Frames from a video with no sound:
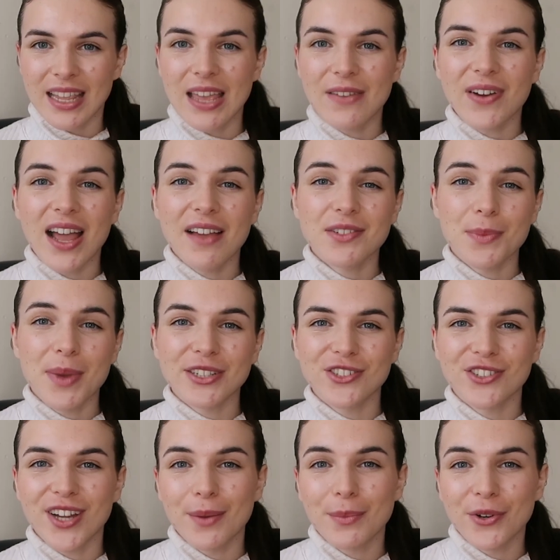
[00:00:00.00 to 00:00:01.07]
If I have some
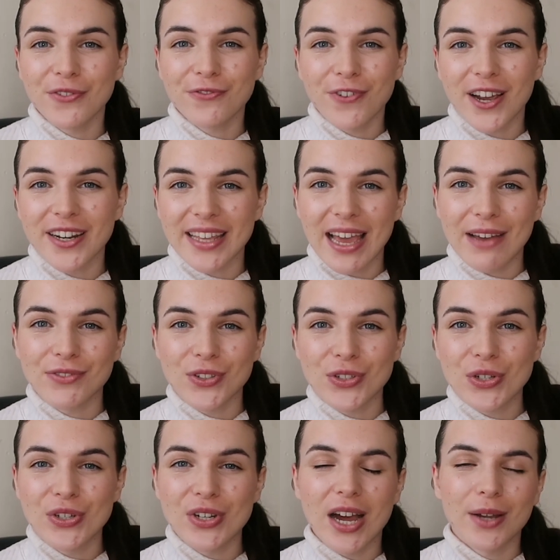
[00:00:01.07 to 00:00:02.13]
extra time on a Friday
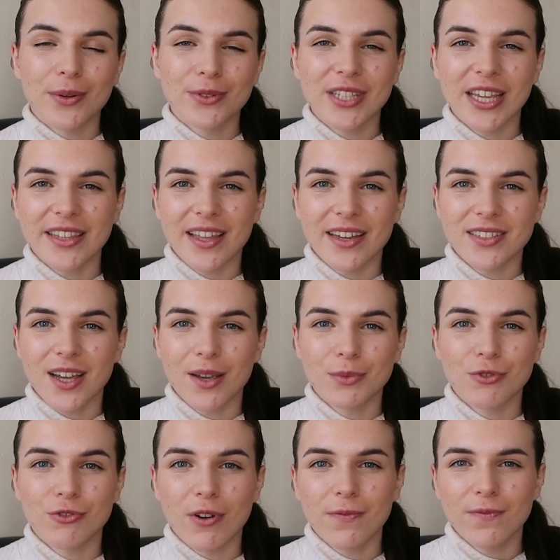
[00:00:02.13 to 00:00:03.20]
afternoon, I will take that time
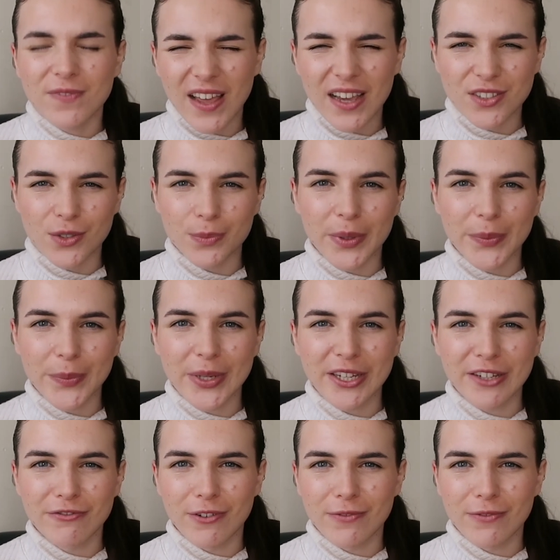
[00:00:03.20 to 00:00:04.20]
to reflect on my week,